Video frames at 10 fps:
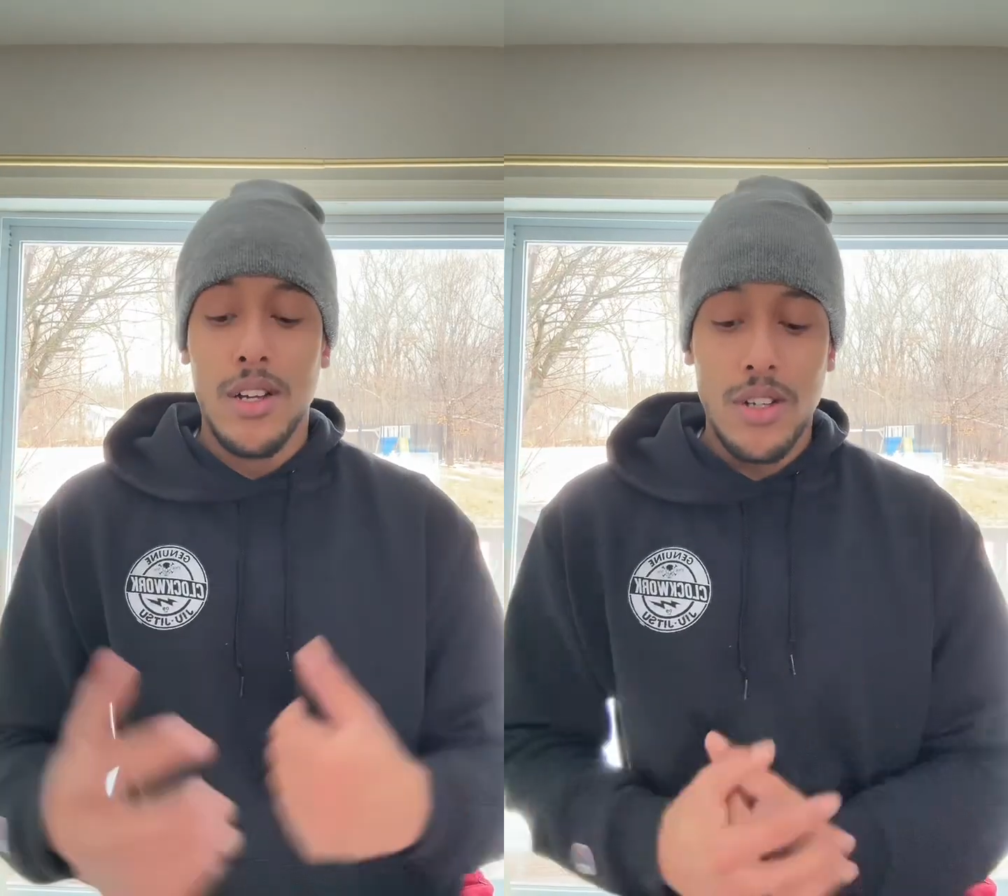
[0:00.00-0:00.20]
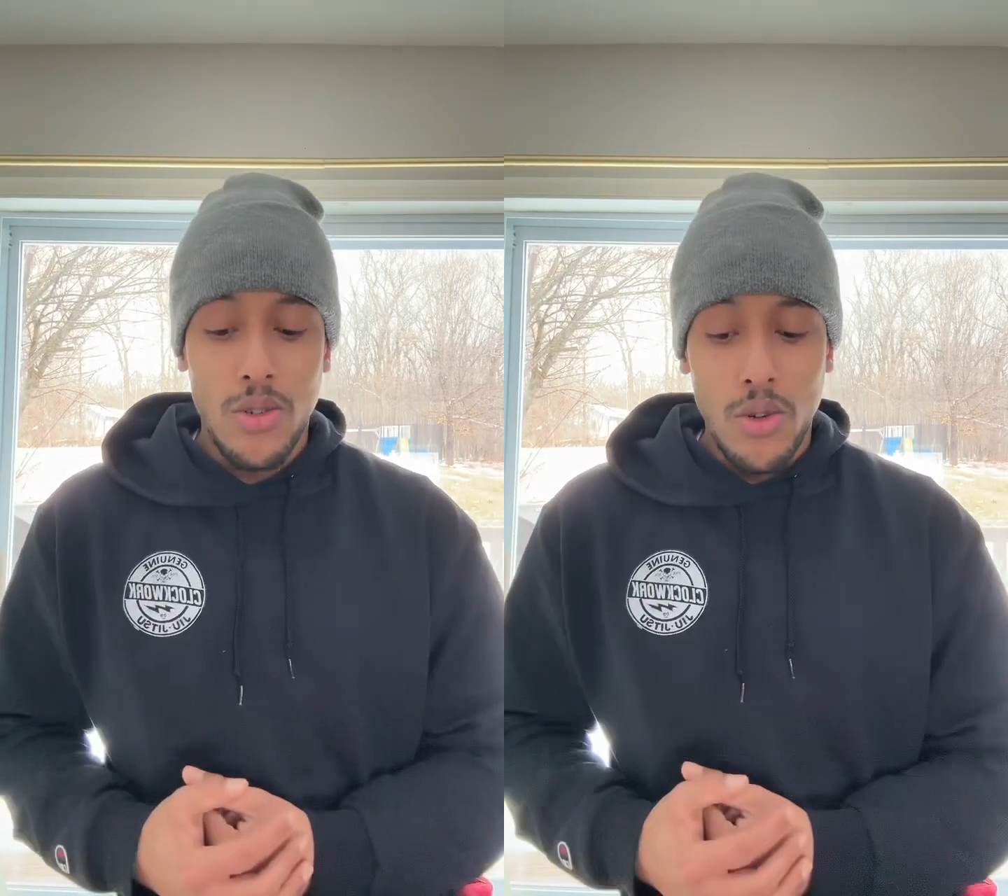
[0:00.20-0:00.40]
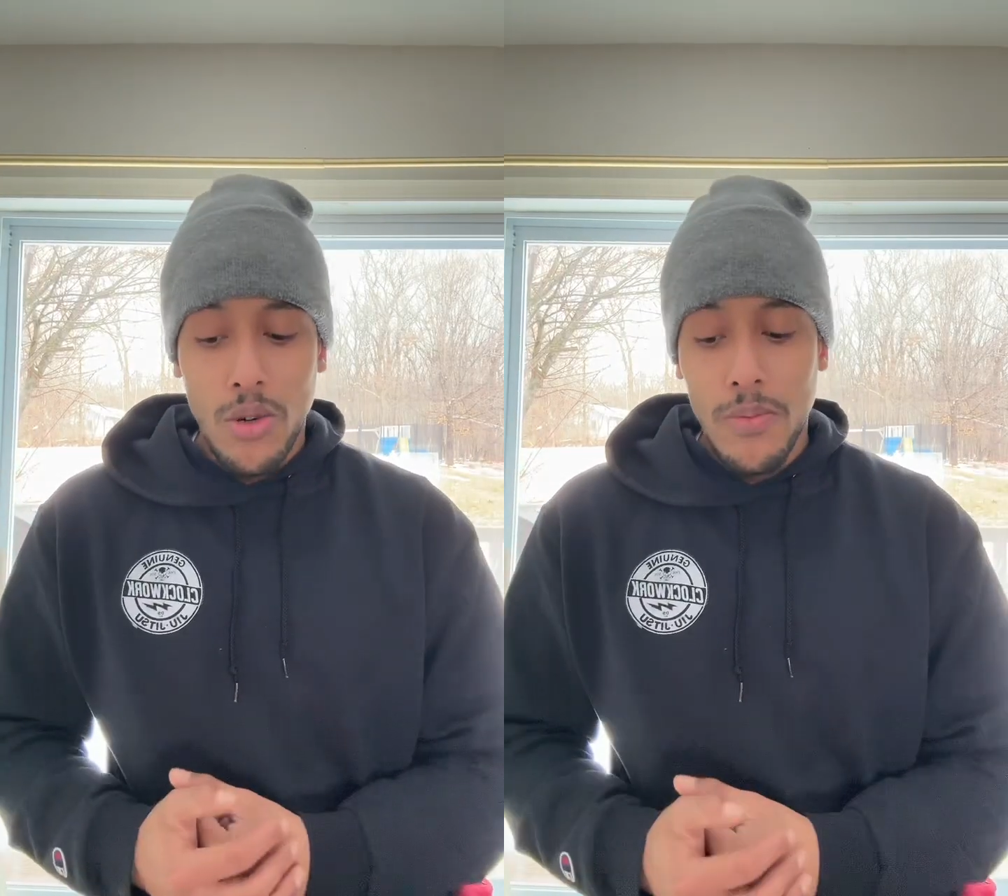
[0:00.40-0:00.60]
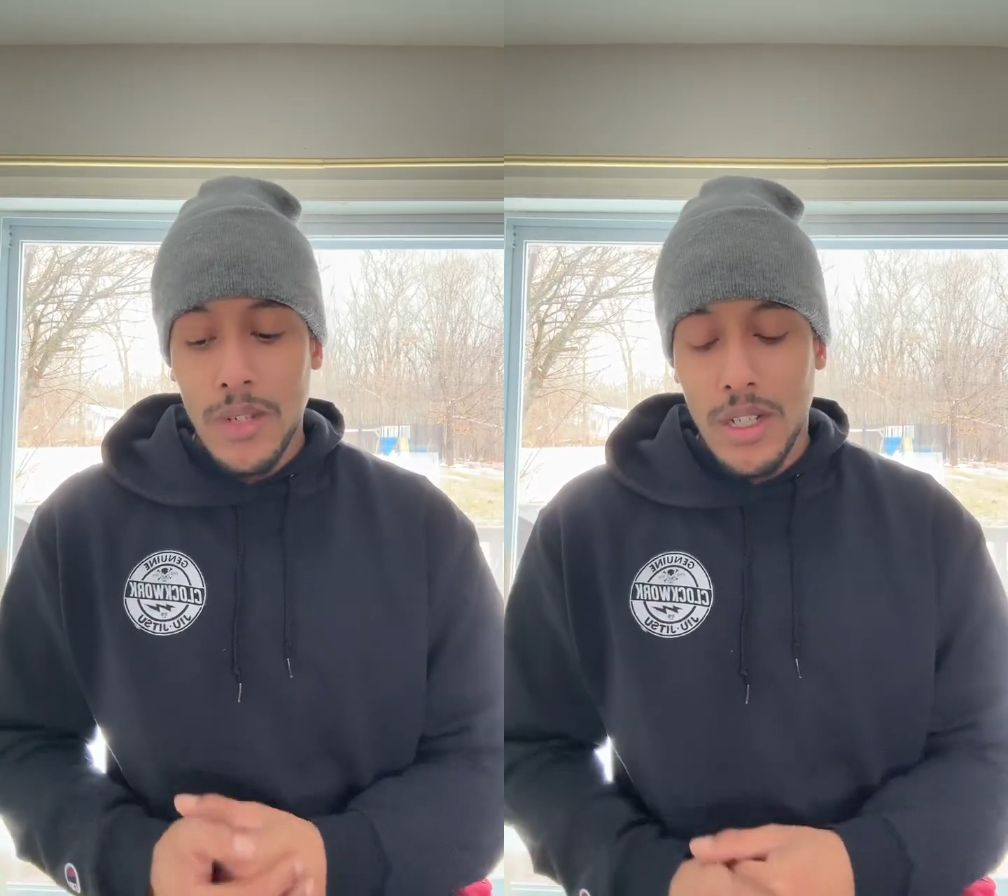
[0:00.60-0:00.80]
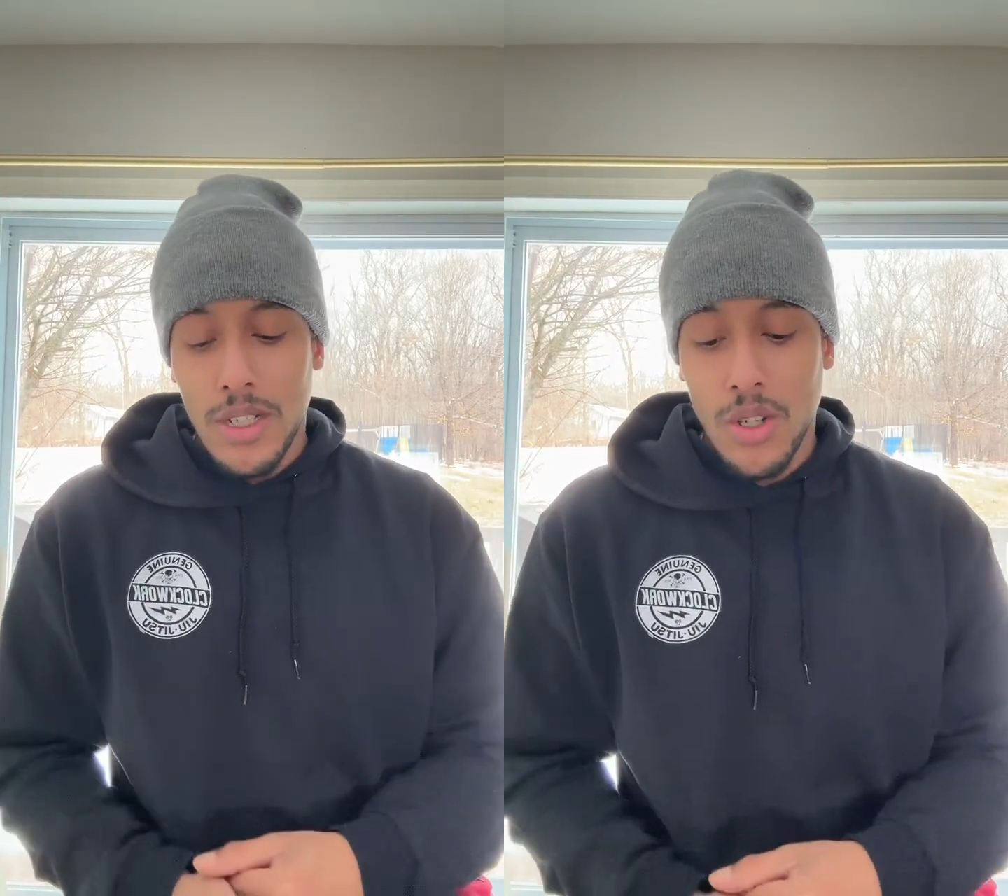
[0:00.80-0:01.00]
Cool.
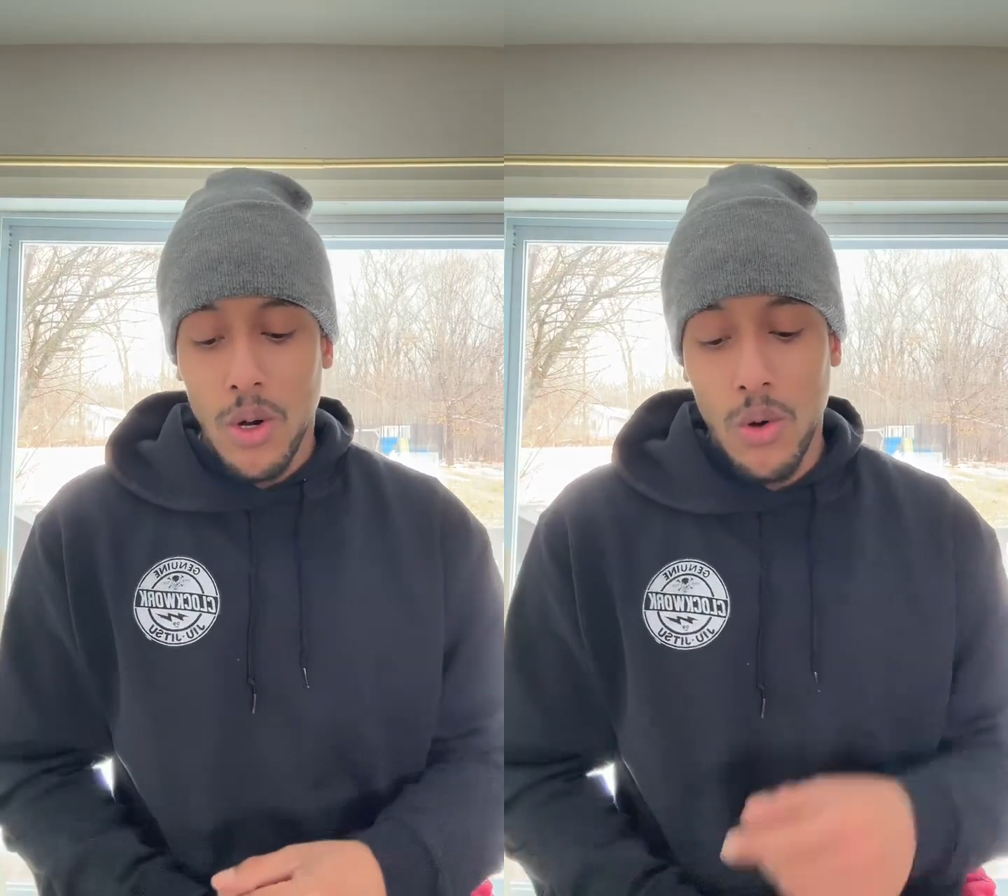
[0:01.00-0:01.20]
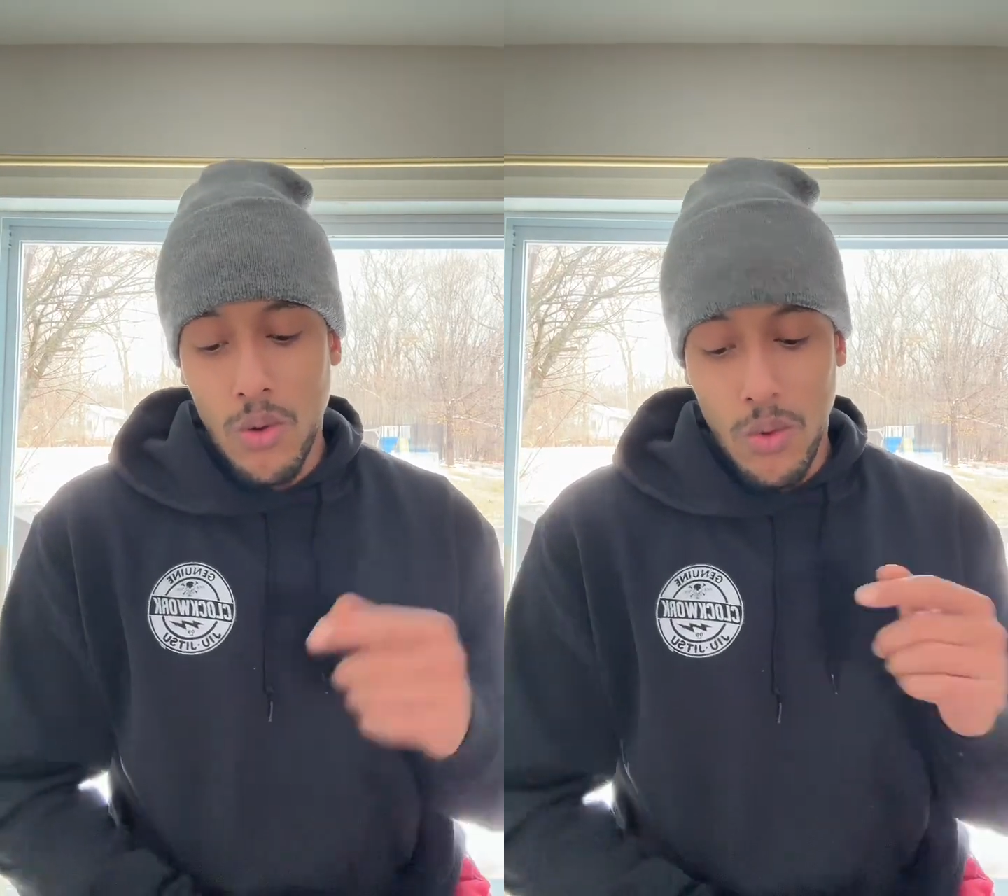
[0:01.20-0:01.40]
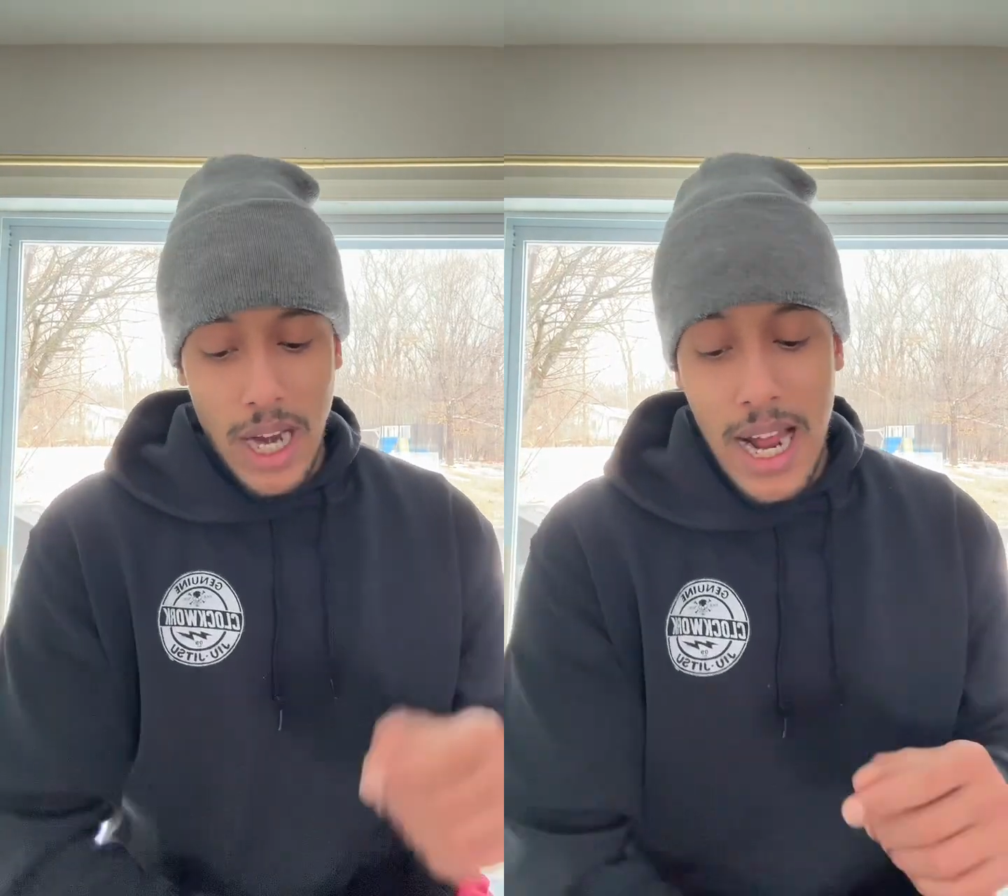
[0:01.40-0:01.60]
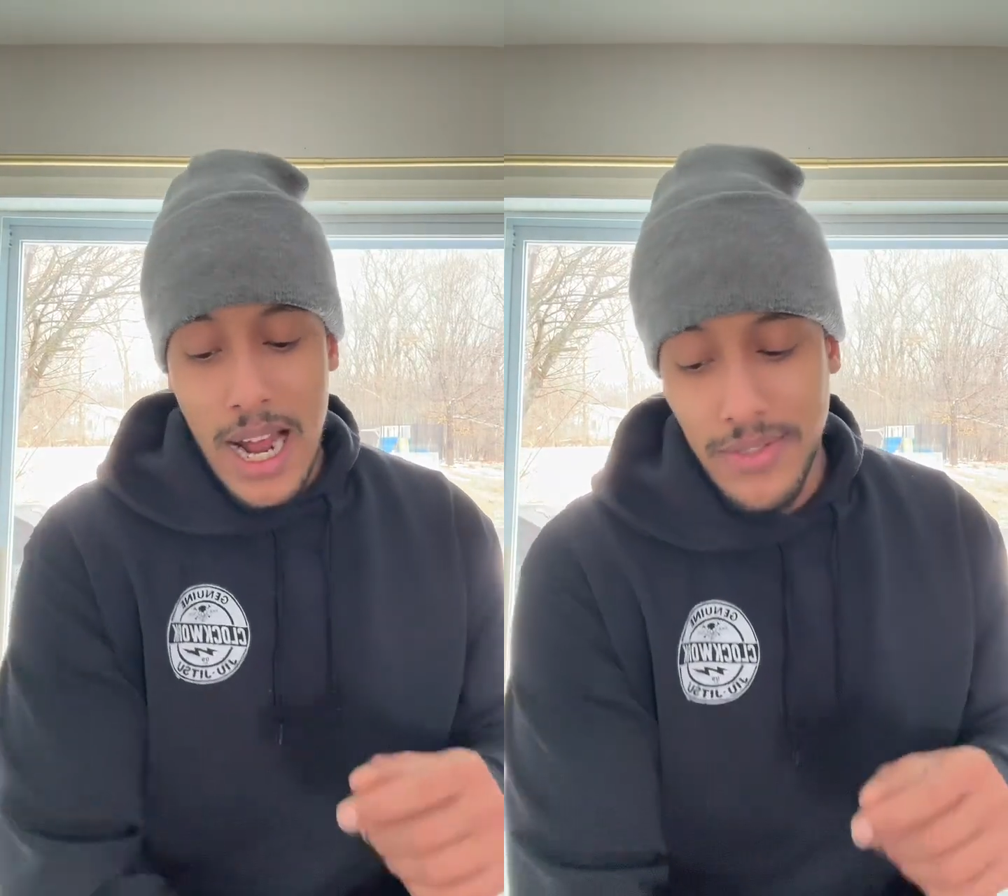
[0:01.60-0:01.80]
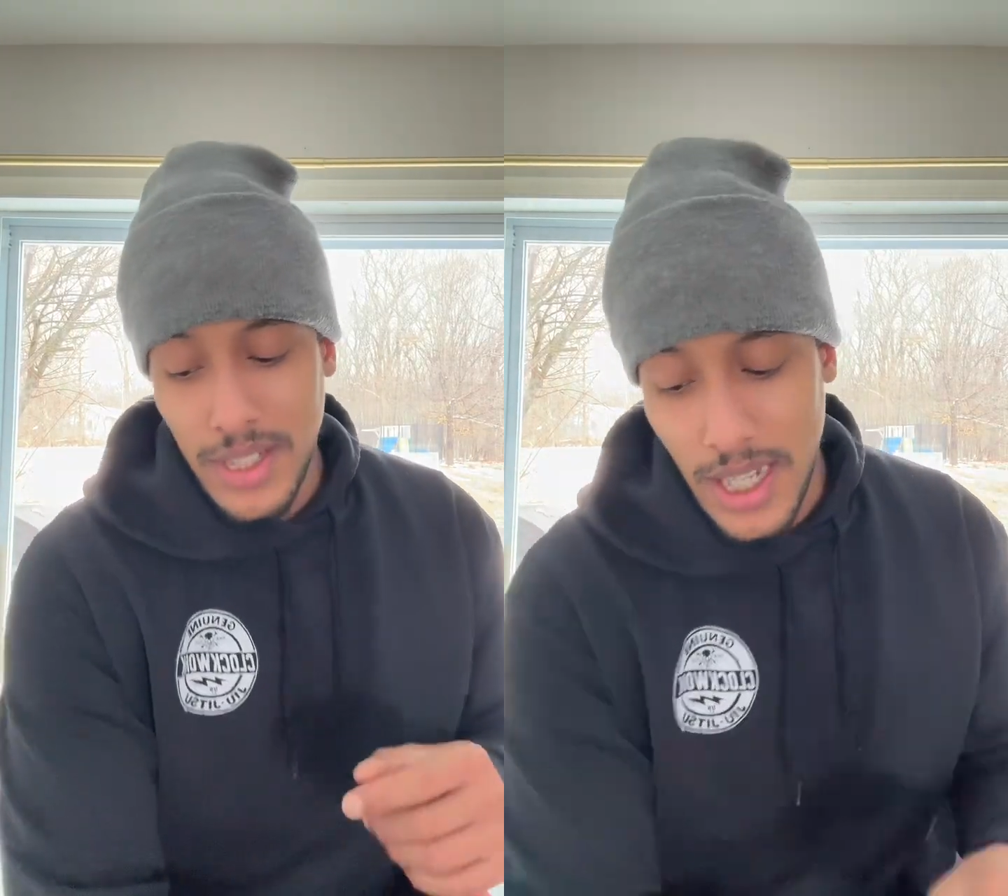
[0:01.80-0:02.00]
So what I
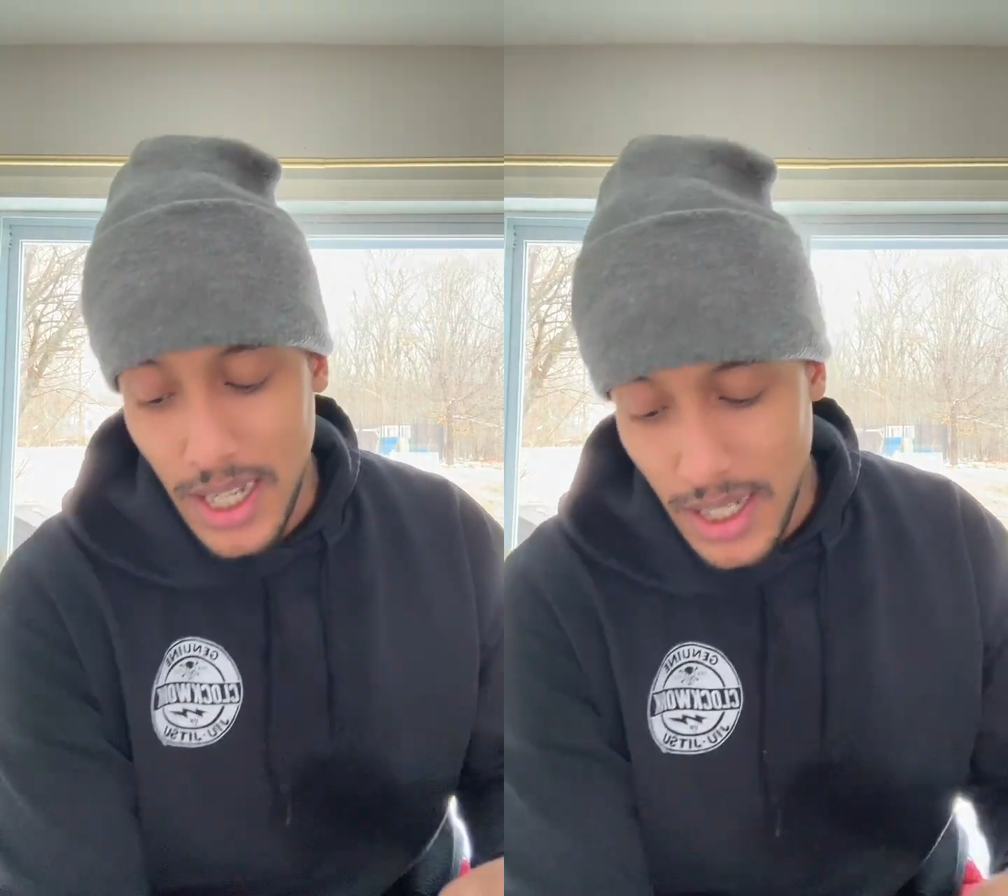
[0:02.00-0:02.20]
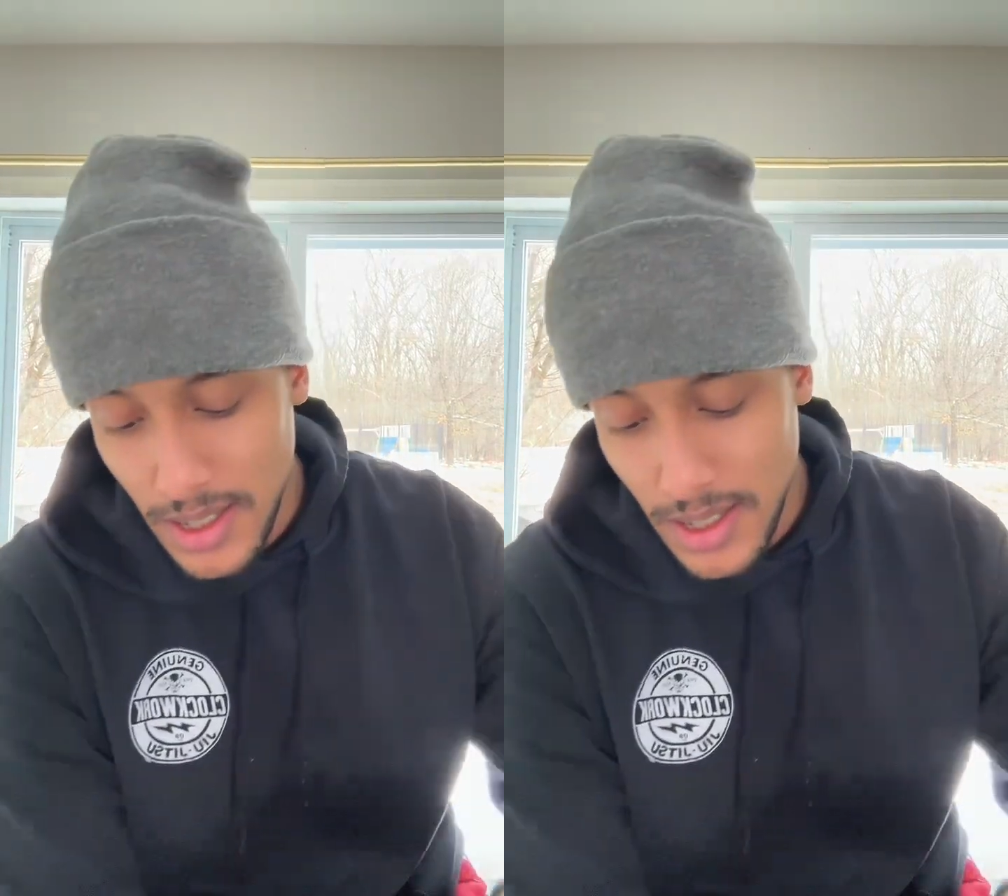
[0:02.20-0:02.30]
have today,